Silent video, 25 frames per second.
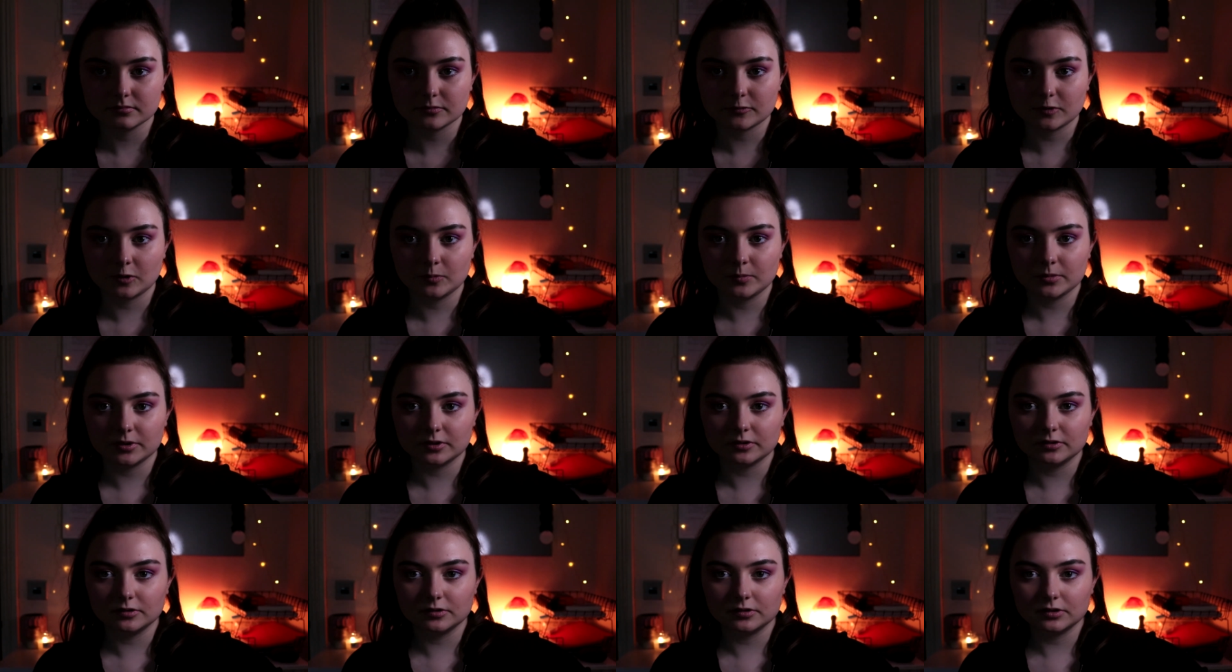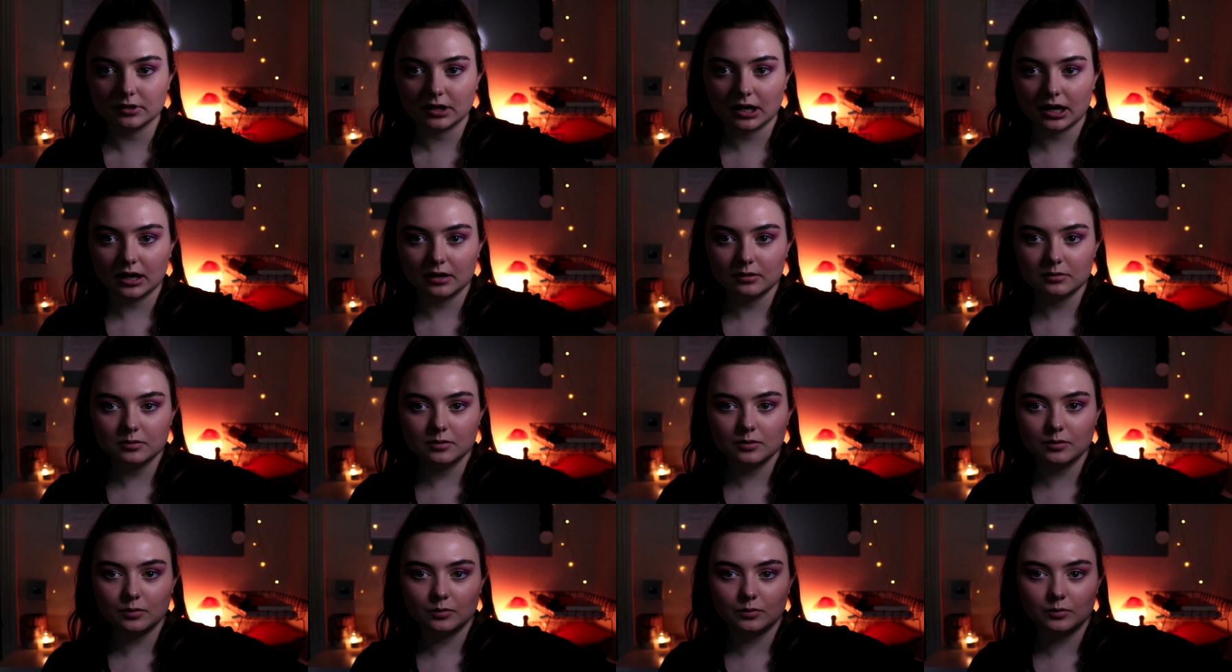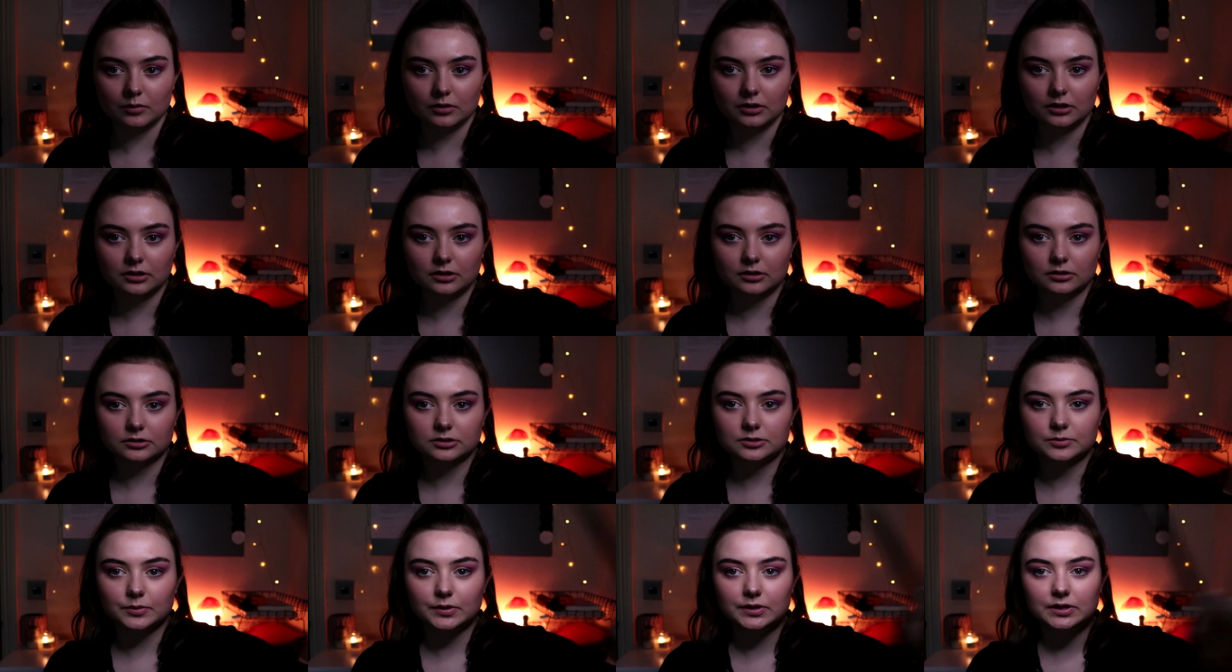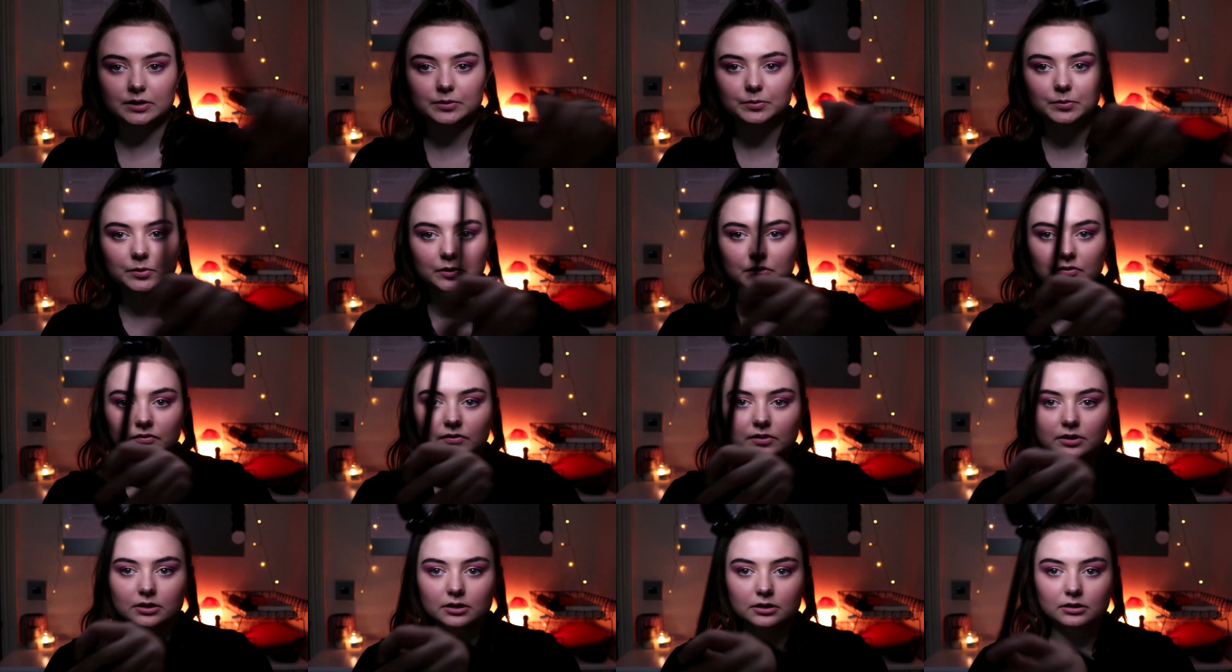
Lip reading: Oh, look how cool it looks when you move it.